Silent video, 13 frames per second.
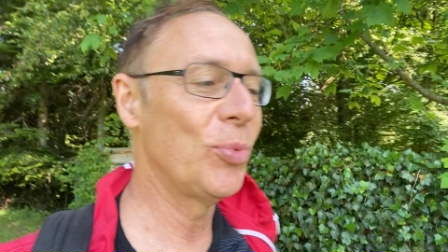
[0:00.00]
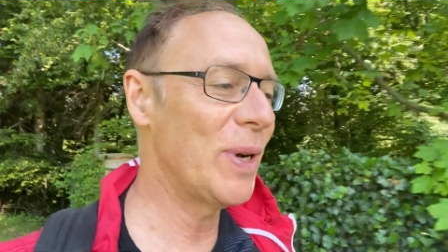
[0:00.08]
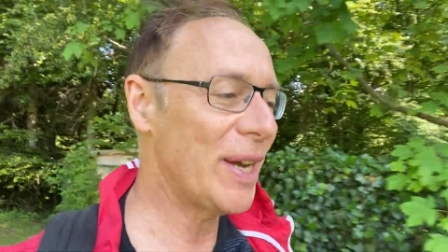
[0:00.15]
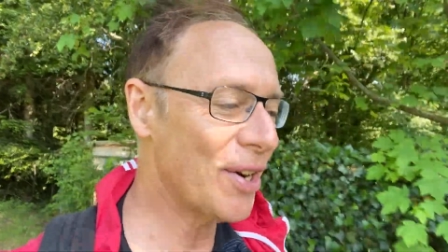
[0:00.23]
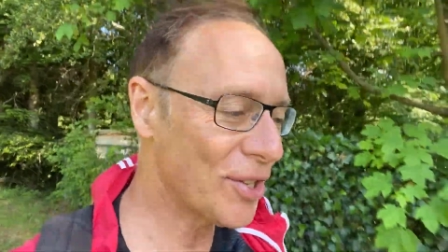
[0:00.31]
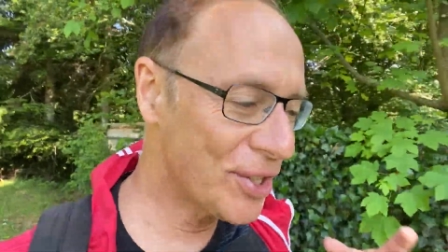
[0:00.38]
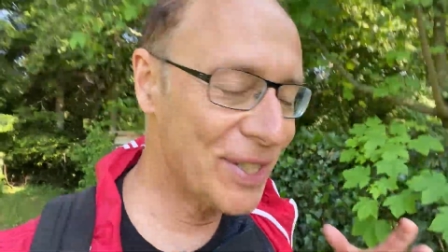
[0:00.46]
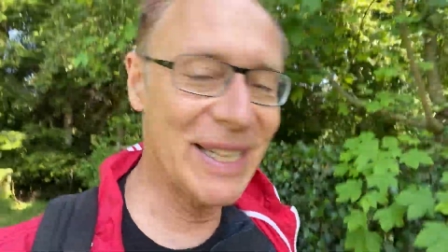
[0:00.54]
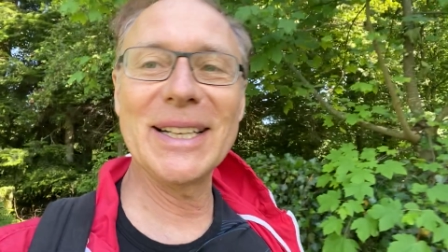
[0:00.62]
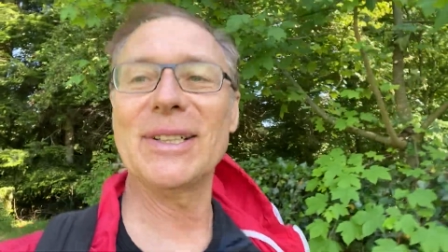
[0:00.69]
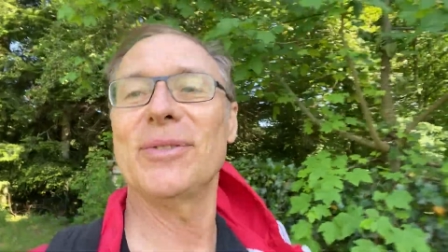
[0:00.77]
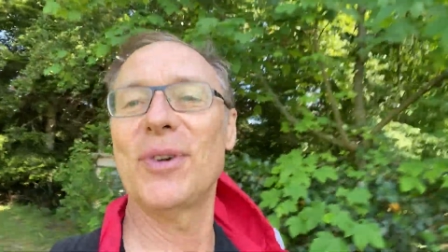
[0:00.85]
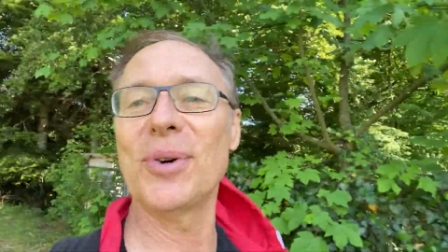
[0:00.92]
we are
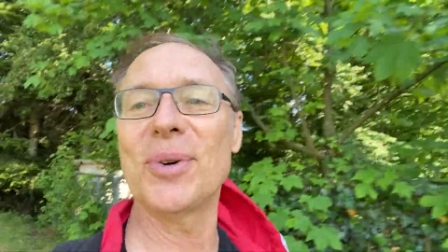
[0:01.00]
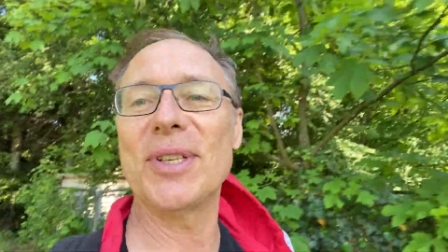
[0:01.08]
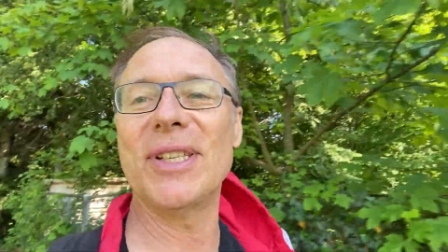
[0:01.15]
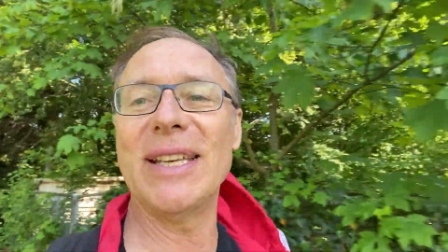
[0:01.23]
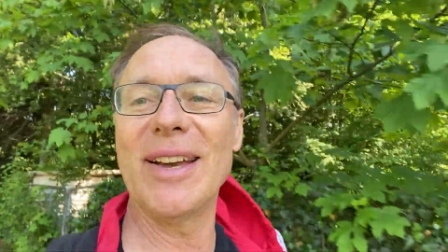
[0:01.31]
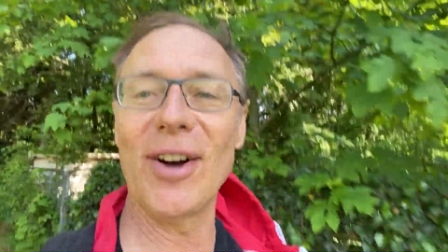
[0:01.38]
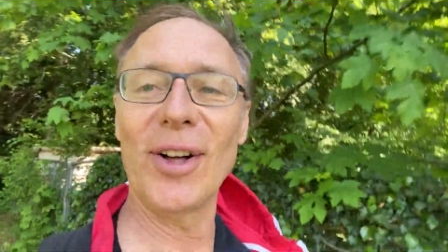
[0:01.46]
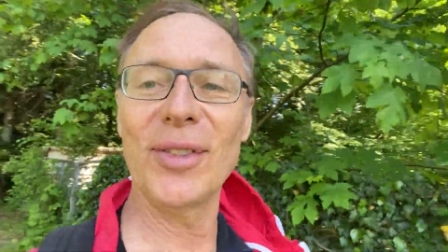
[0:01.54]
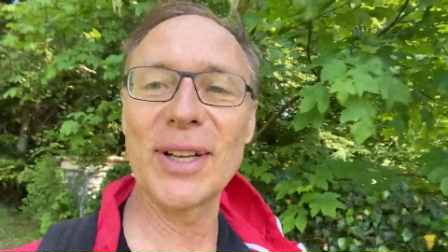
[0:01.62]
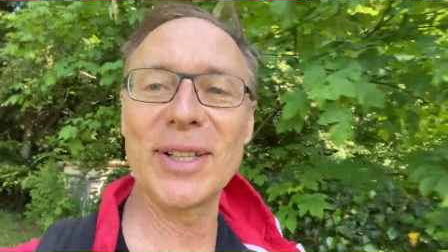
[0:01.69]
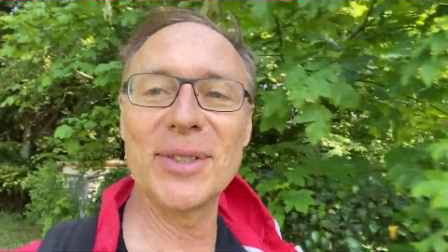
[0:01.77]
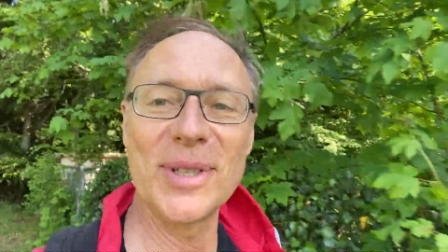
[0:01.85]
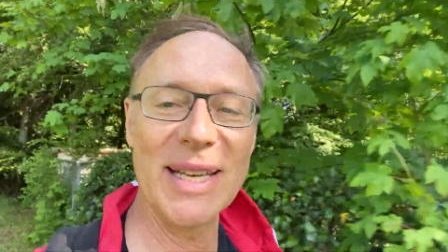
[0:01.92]
still focusing on the
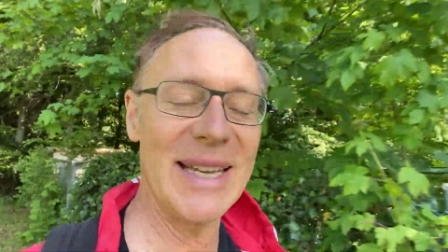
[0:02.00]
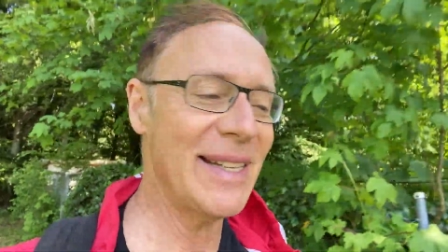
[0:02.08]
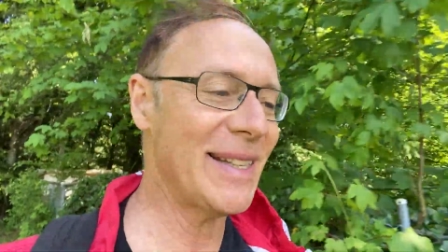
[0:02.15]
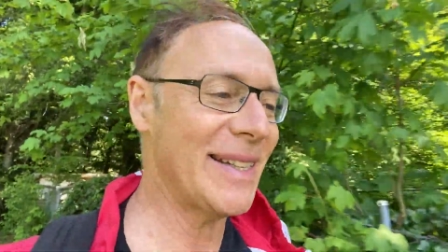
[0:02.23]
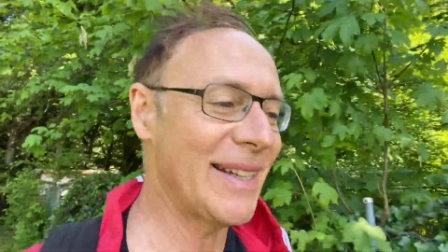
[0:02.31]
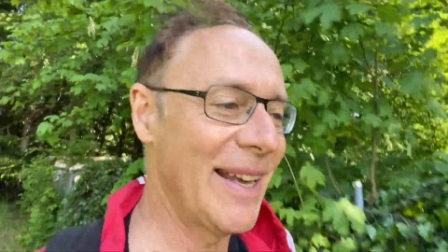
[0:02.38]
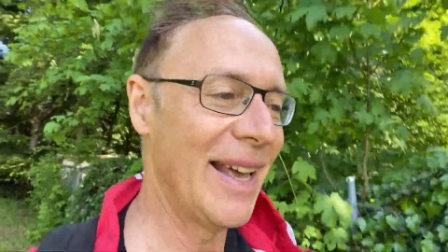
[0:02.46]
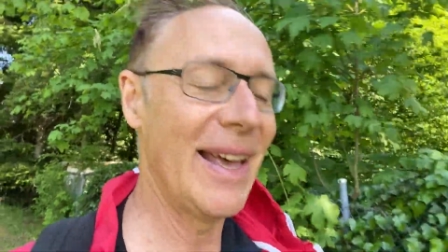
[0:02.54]
gluteus.